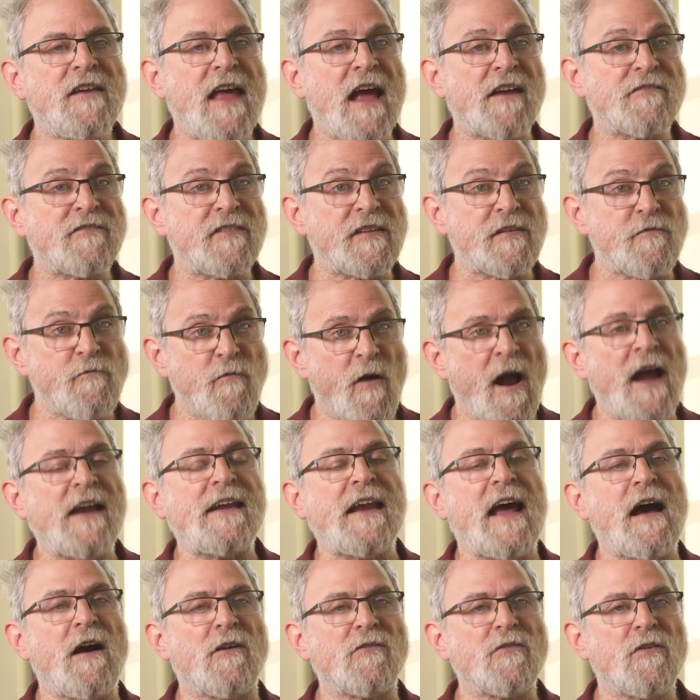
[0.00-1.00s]
to actually
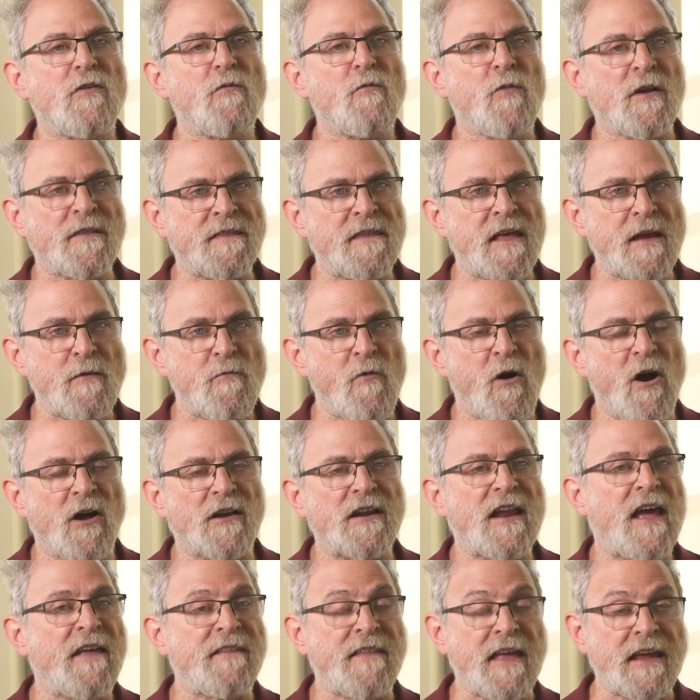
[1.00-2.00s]
write out what they
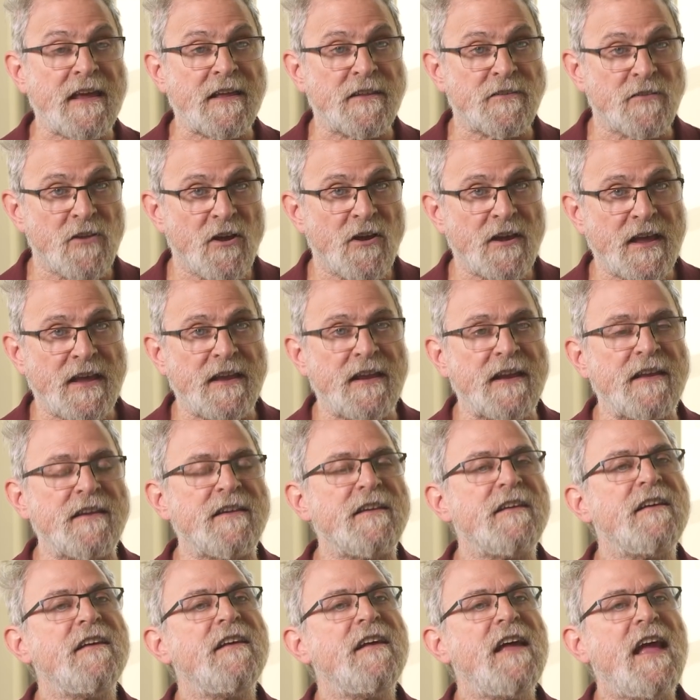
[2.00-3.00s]
want, and they can look at
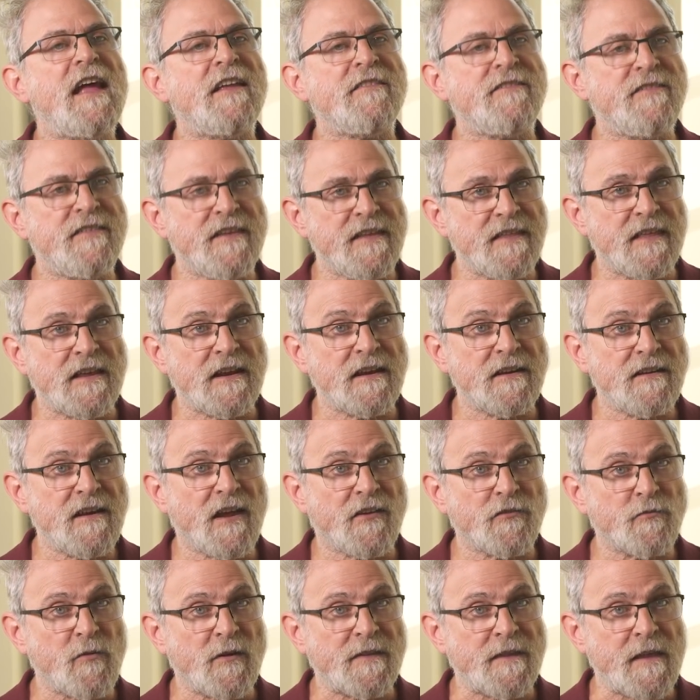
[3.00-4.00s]
it and see that it
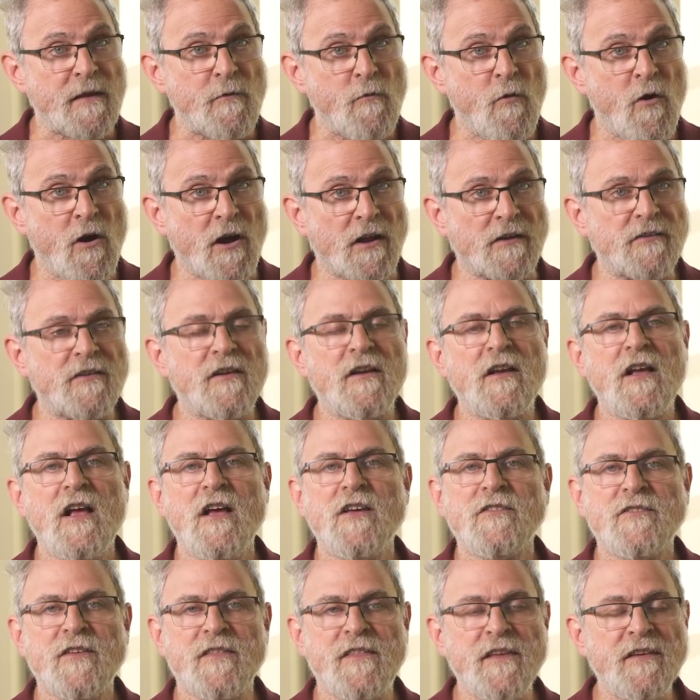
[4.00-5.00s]
does what they want.
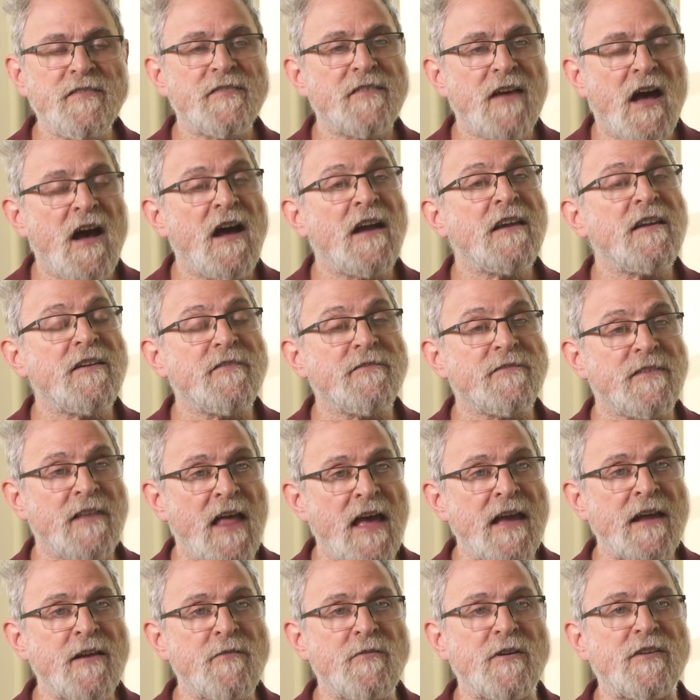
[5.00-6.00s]
So this kind of
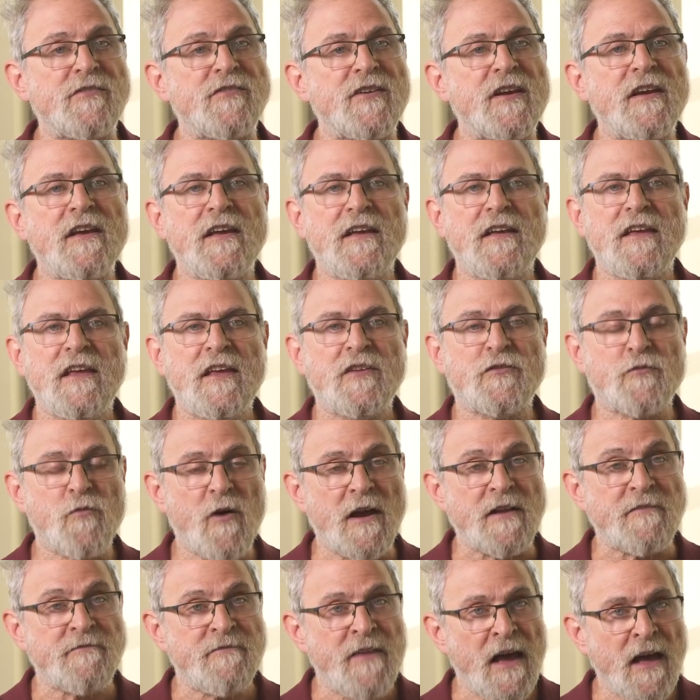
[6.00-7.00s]
language is
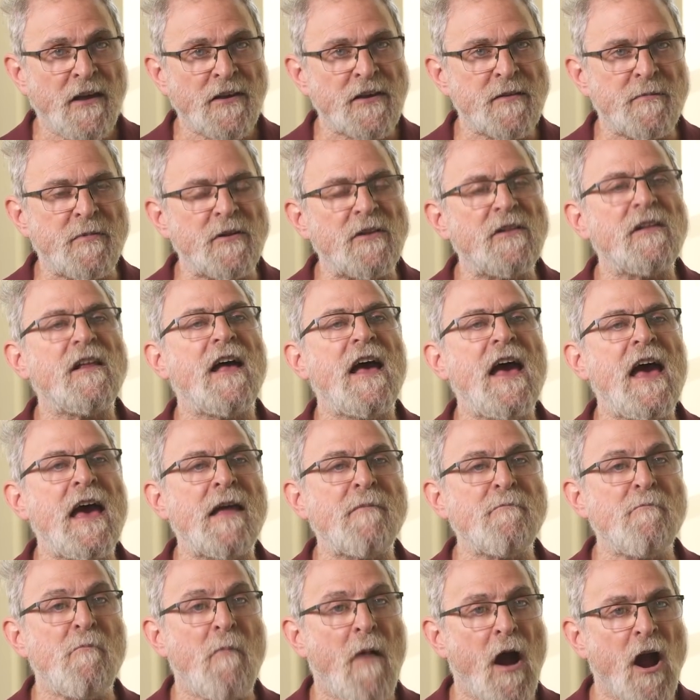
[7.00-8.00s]
quite valuable,
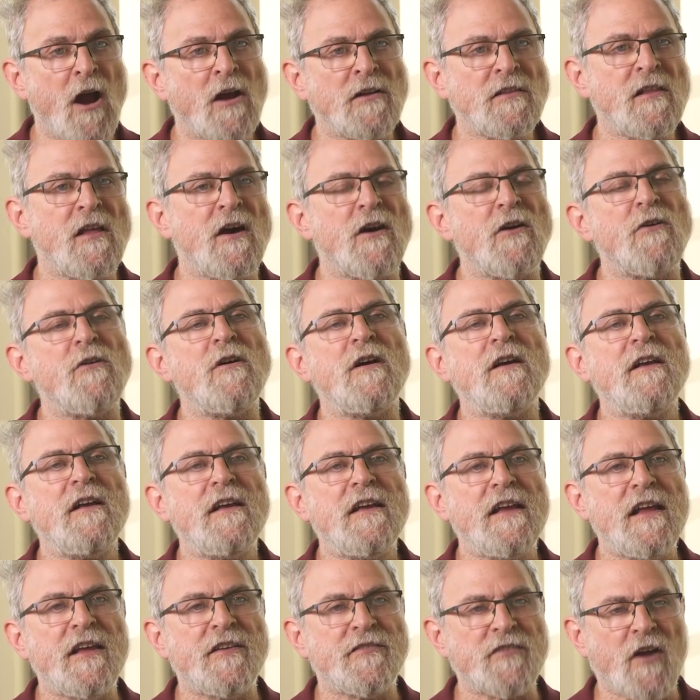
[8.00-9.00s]
and Marlowe
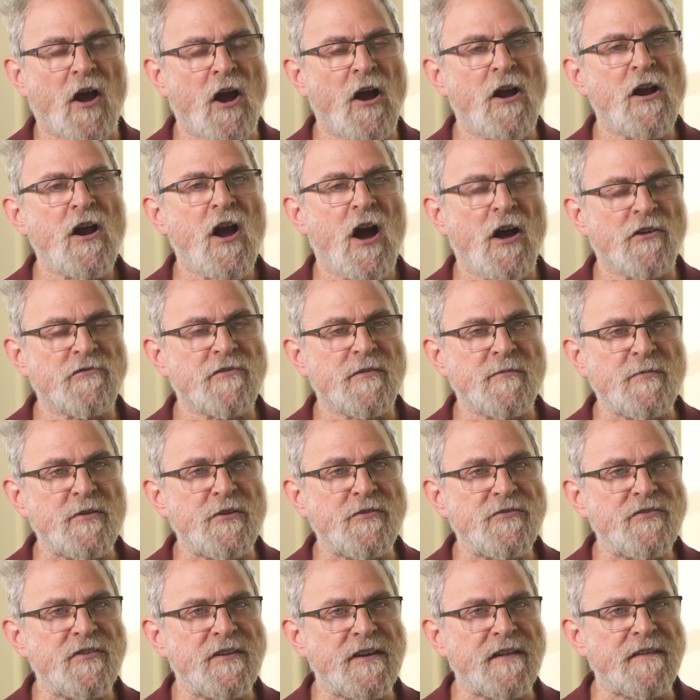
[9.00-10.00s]
is our
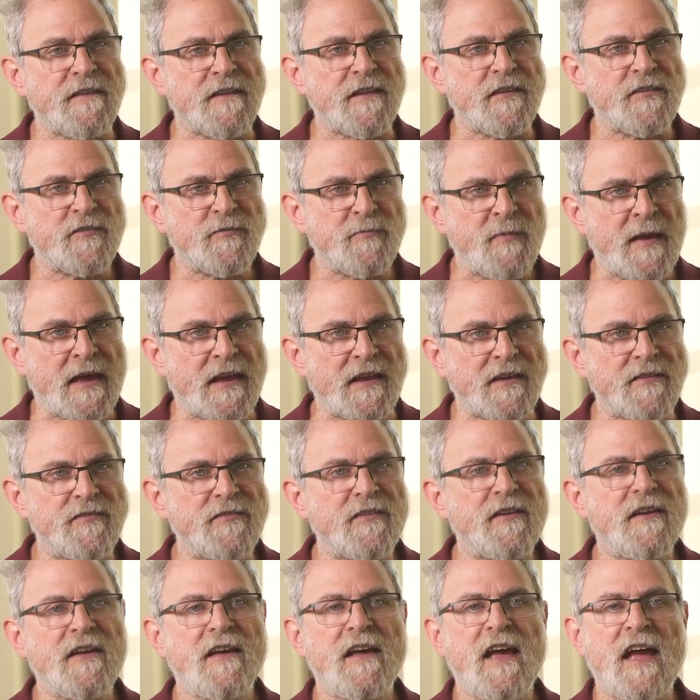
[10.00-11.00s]
contribution in this
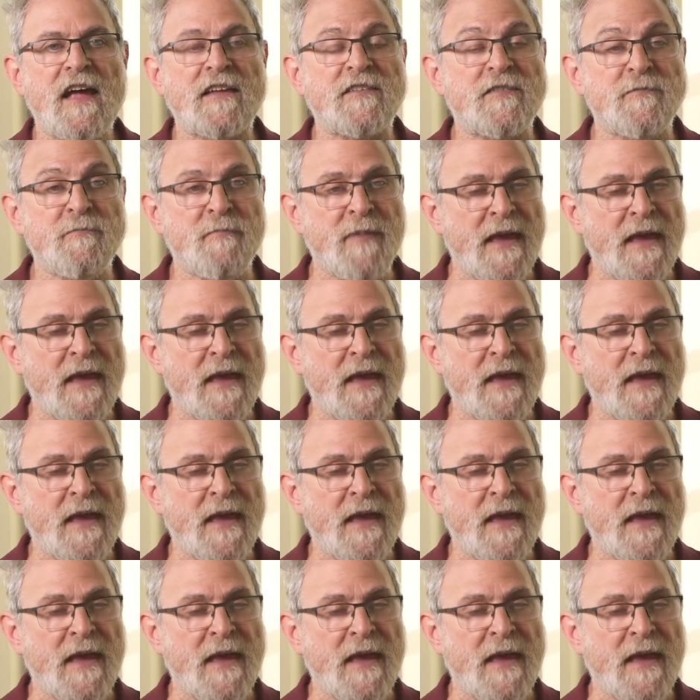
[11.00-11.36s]
space. It's